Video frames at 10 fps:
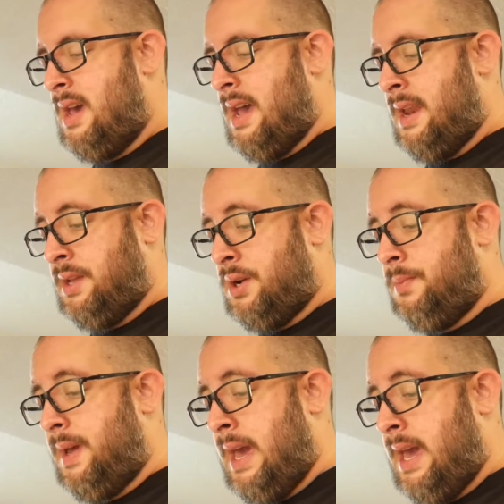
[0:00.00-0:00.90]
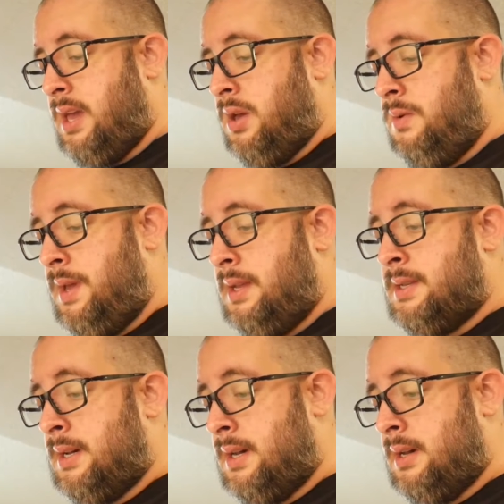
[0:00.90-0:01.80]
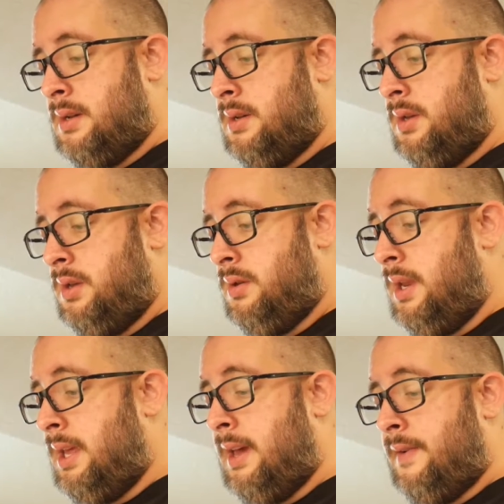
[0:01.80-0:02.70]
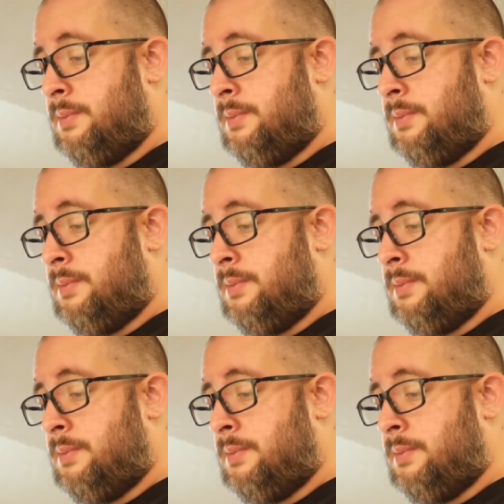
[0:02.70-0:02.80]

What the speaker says: And he told me, hey, you need to give